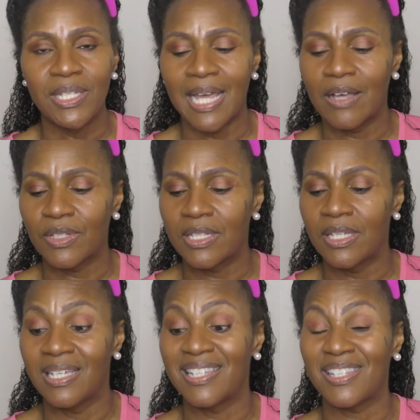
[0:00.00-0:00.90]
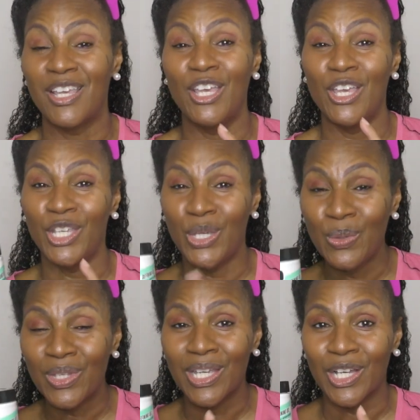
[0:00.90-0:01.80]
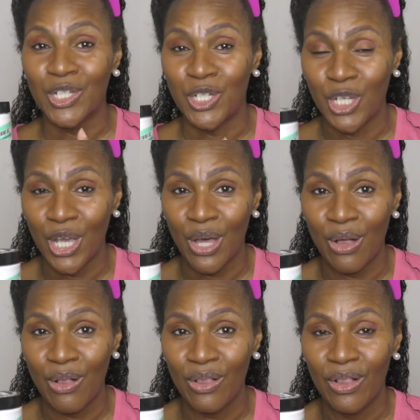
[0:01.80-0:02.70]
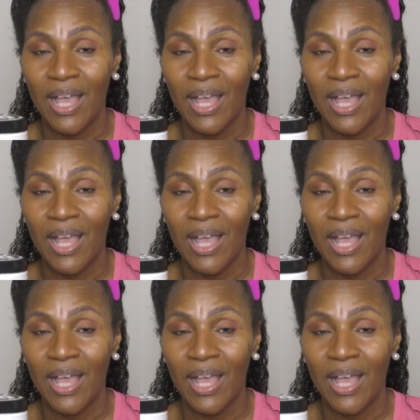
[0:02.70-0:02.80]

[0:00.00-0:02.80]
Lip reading: outs is using a gel,